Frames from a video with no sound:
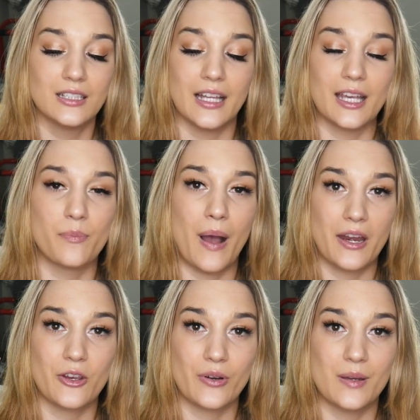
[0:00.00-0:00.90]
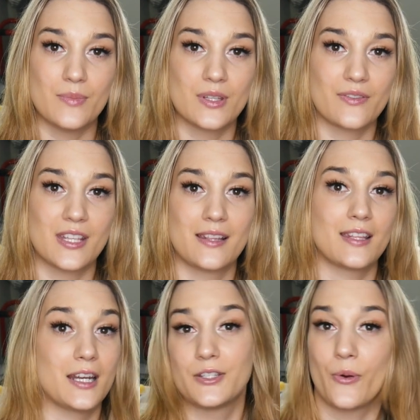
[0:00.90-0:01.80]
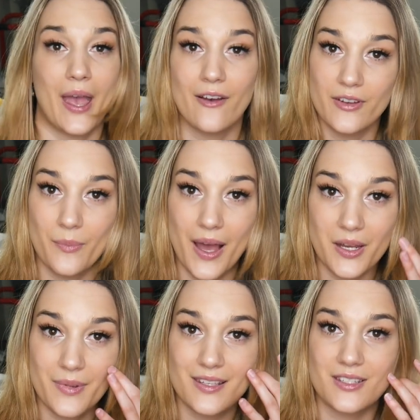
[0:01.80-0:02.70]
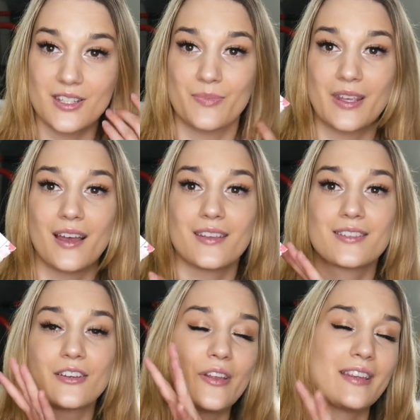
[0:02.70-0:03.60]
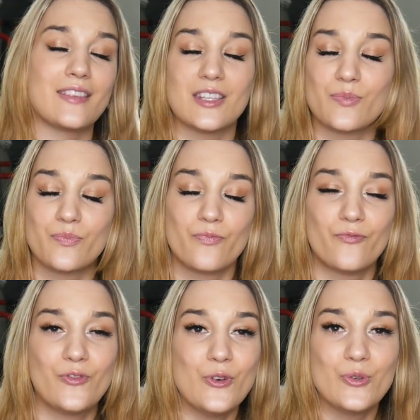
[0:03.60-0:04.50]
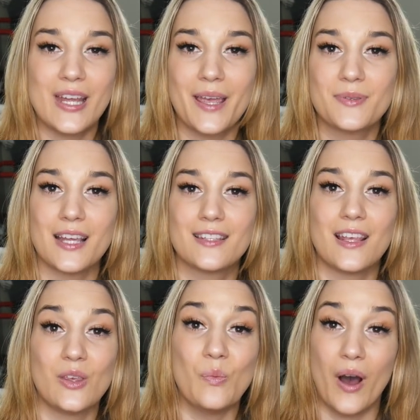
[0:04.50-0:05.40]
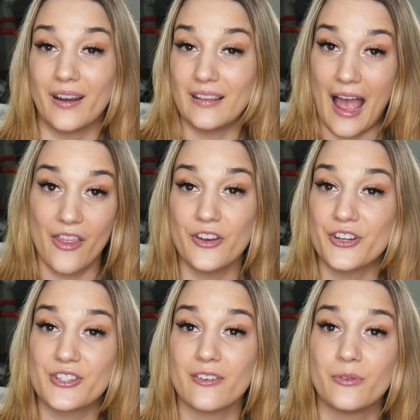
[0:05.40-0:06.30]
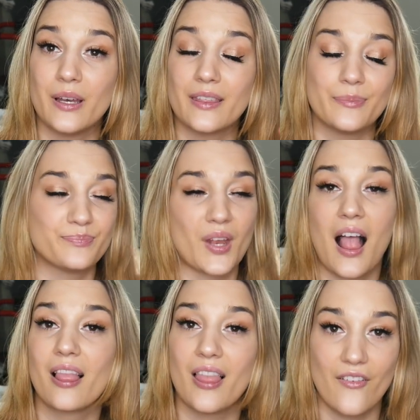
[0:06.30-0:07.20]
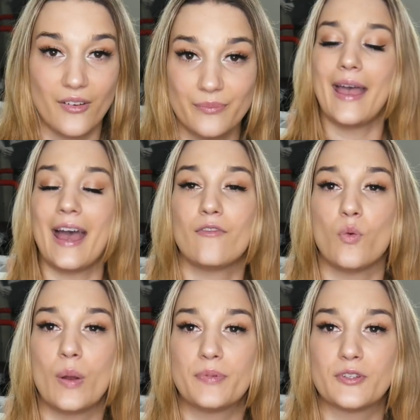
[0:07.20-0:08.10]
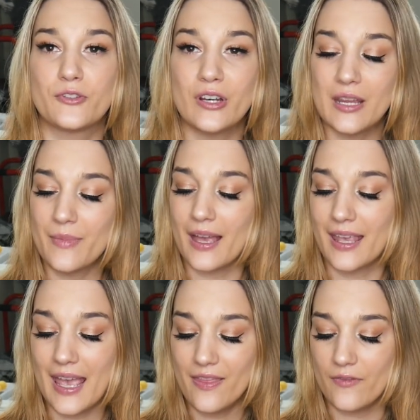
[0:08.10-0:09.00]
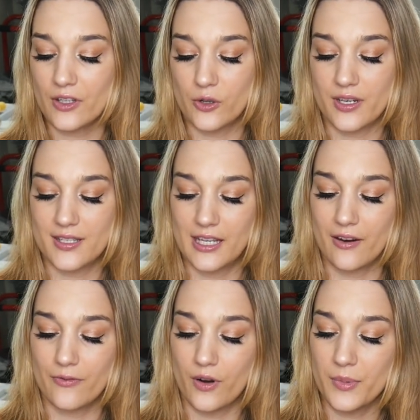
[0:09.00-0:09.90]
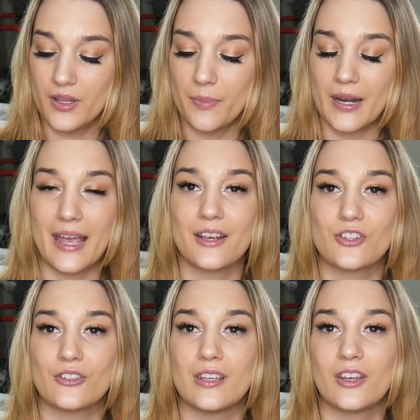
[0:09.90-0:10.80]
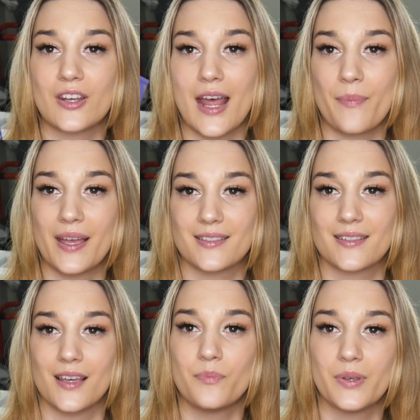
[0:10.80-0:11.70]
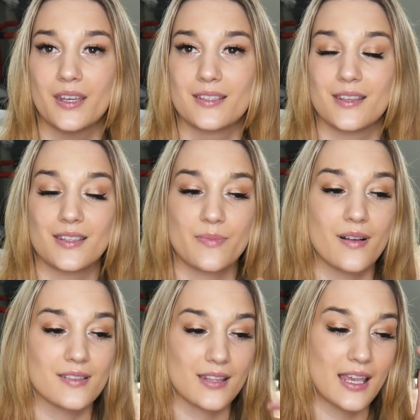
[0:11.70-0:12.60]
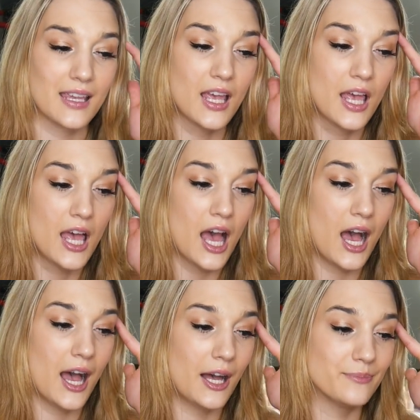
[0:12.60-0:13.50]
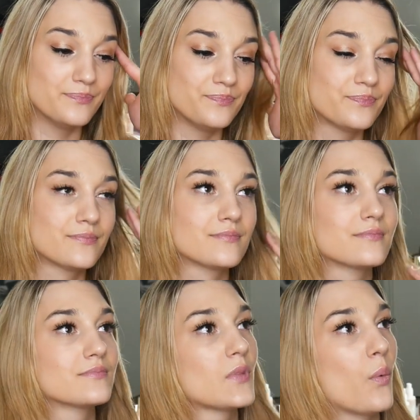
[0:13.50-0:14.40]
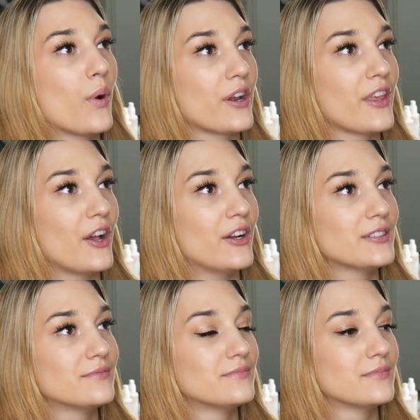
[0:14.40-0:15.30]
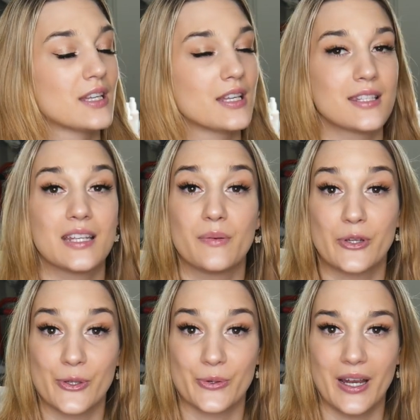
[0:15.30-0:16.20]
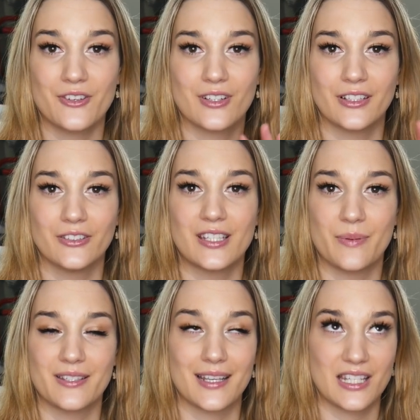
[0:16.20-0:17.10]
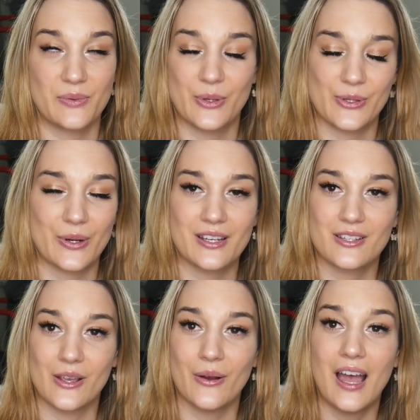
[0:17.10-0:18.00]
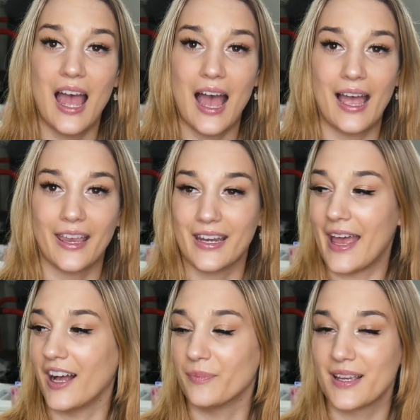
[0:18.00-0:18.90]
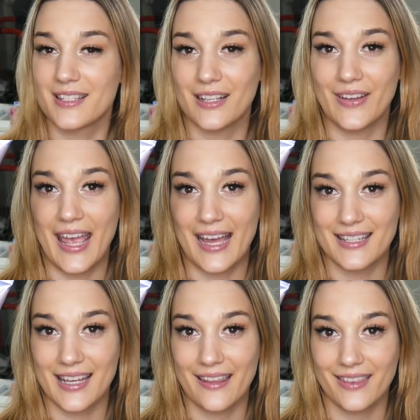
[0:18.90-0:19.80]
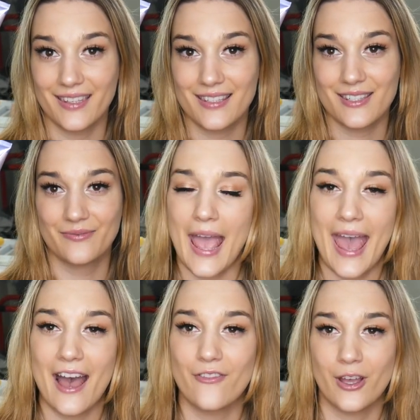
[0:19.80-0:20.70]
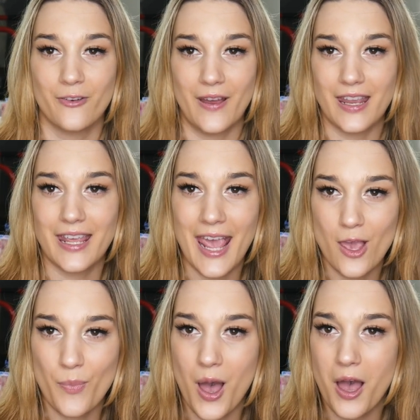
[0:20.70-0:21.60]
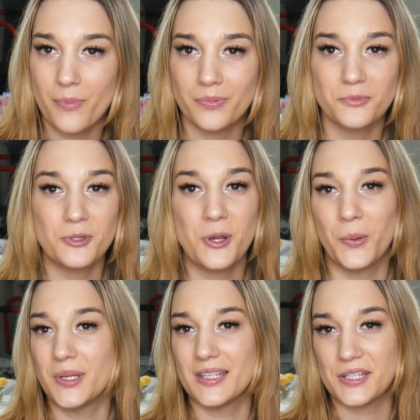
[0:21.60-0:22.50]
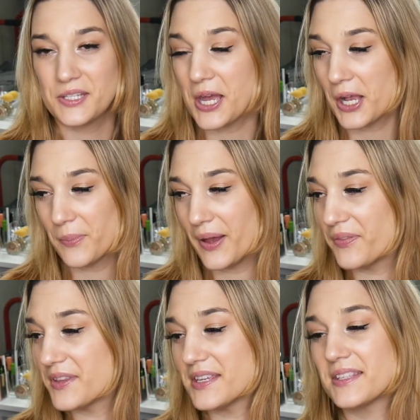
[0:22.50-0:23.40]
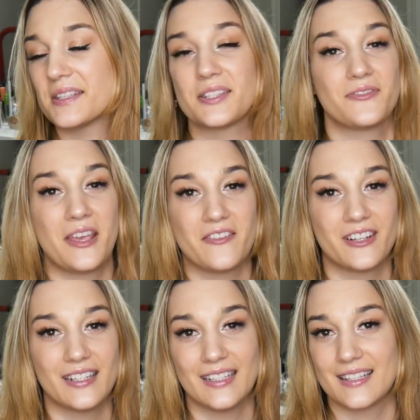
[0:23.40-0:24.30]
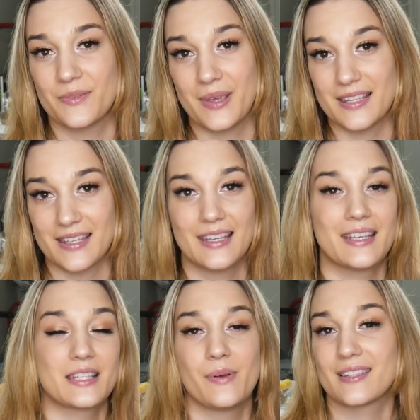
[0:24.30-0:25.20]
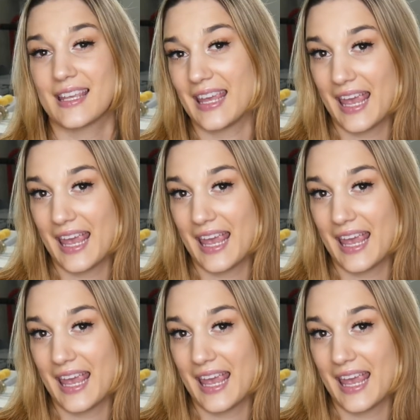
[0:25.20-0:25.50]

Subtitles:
like body creams of scents that I don't have in a body mist just because they're like these food type scents that you want to lather yourself with. Love them. I have Whipped Dream. Again, the Victoria's Secret formula, but I actually could not pass this up because this smells like, what are they called? Cinnamon Toast Crunch. It literally smells like Cinnamon Toast Crunch, so I could not help myself. I had to get this. I have Confetti Cake Pop. No need to talk about this. It's a favorite. It's amazing. It smells like